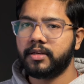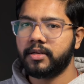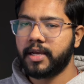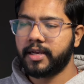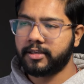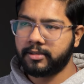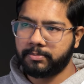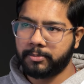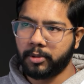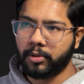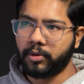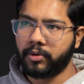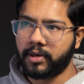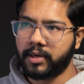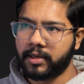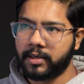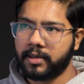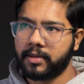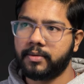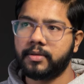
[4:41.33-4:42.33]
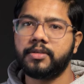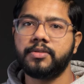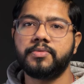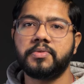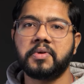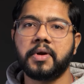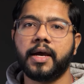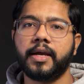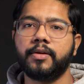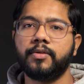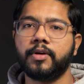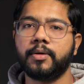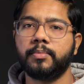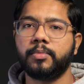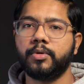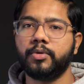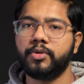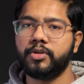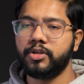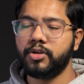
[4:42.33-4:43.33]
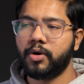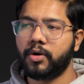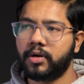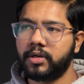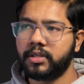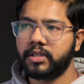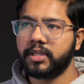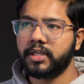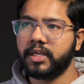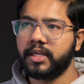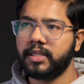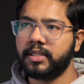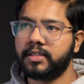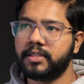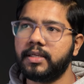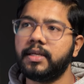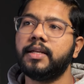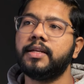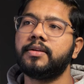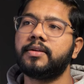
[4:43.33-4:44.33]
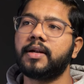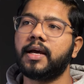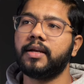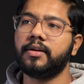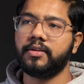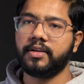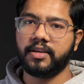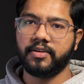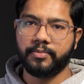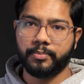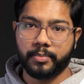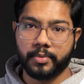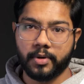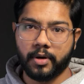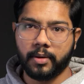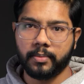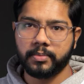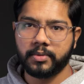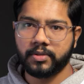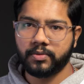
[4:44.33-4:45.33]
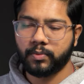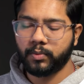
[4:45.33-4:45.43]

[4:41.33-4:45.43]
Explore it. Try to upload your sheets and try to give prompts,